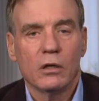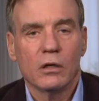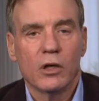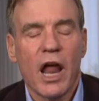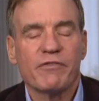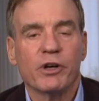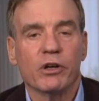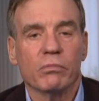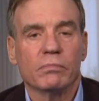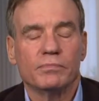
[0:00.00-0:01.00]
Good
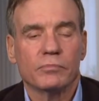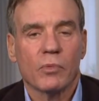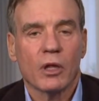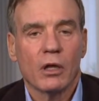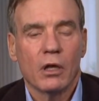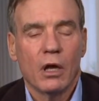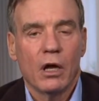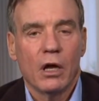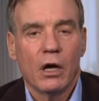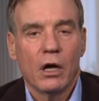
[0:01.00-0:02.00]
afternoon.
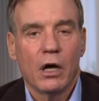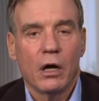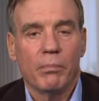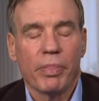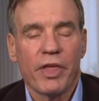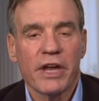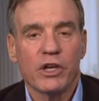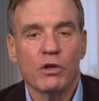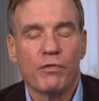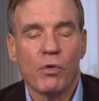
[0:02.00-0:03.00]
Um, thank
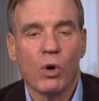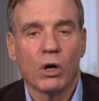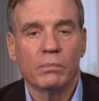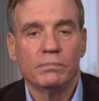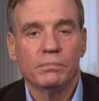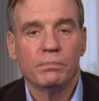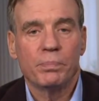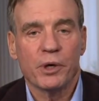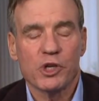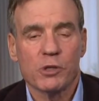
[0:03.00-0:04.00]
you for
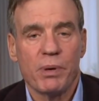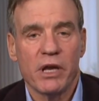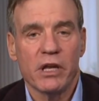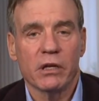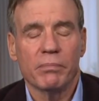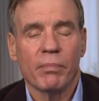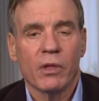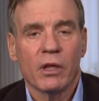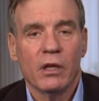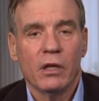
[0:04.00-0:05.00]
participating
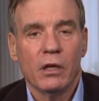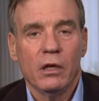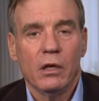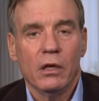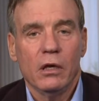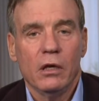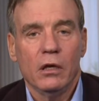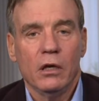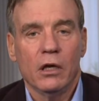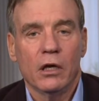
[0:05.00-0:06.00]

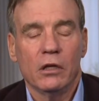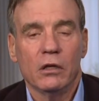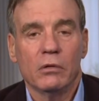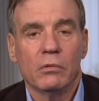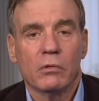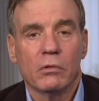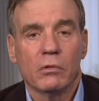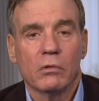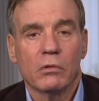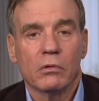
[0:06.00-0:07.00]
in
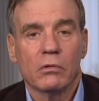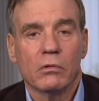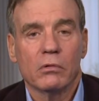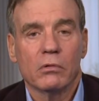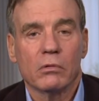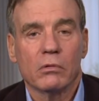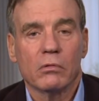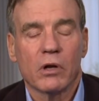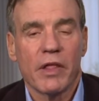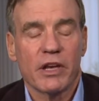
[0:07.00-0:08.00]

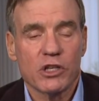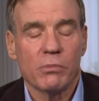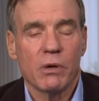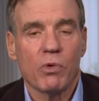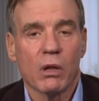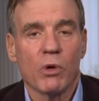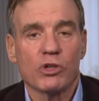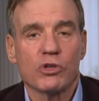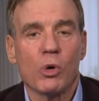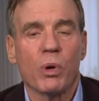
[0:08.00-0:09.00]
what I think is going to be one of the most
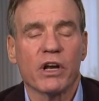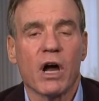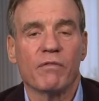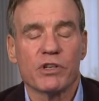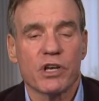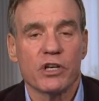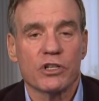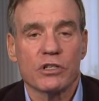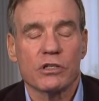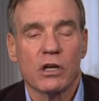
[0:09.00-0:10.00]
sobering
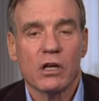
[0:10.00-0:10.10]
conversations